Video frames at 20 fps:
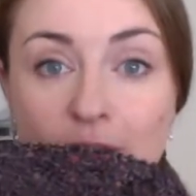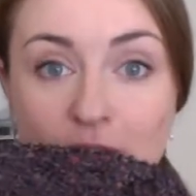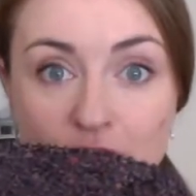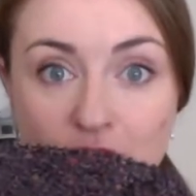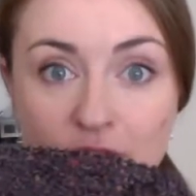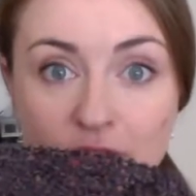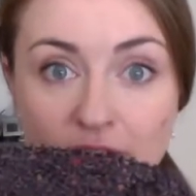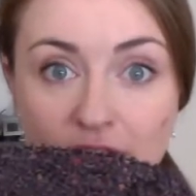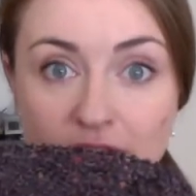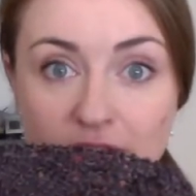
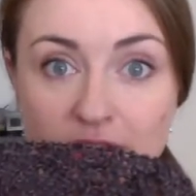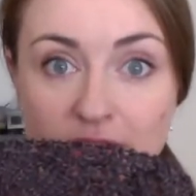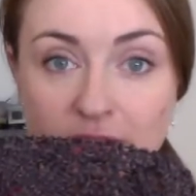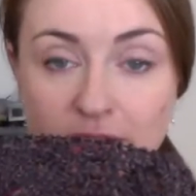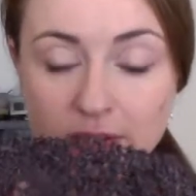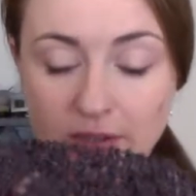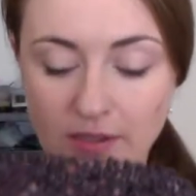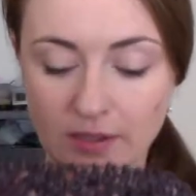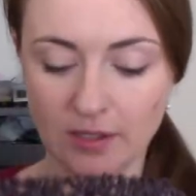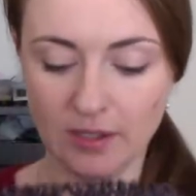of it,
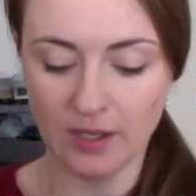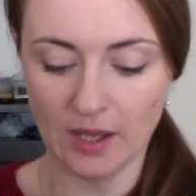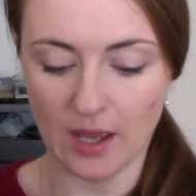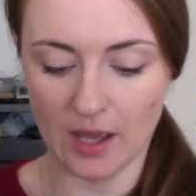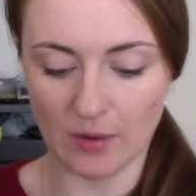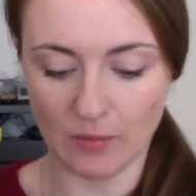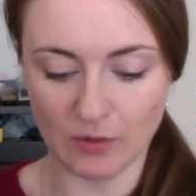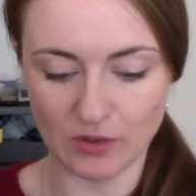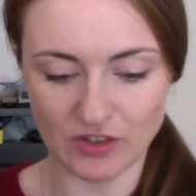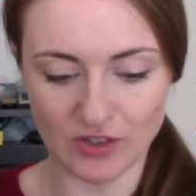
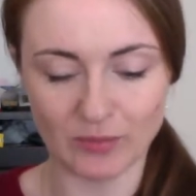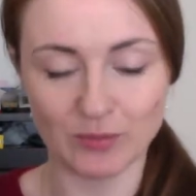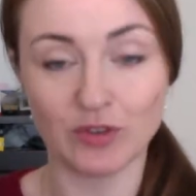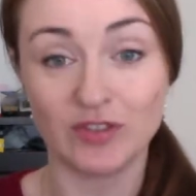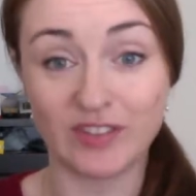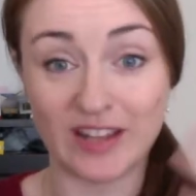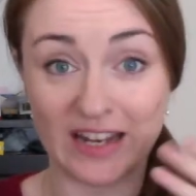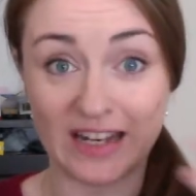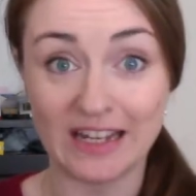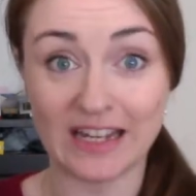which I'm sort
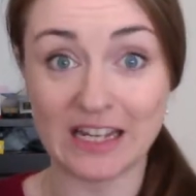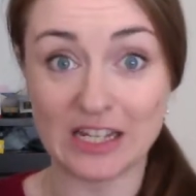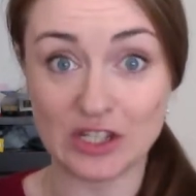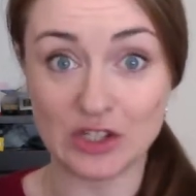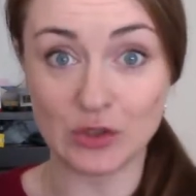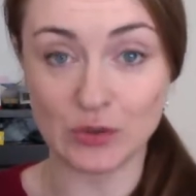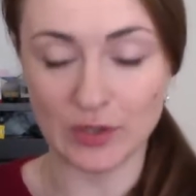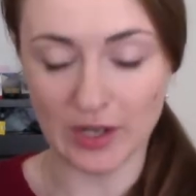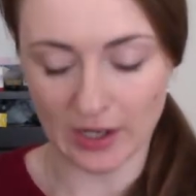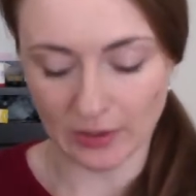of getting
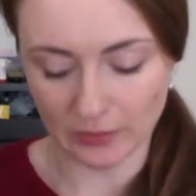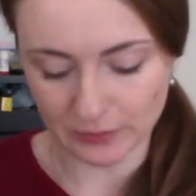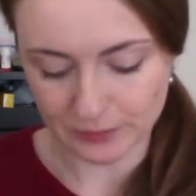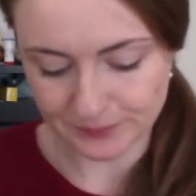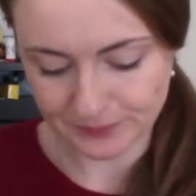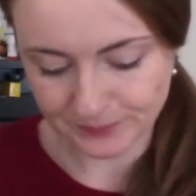into now.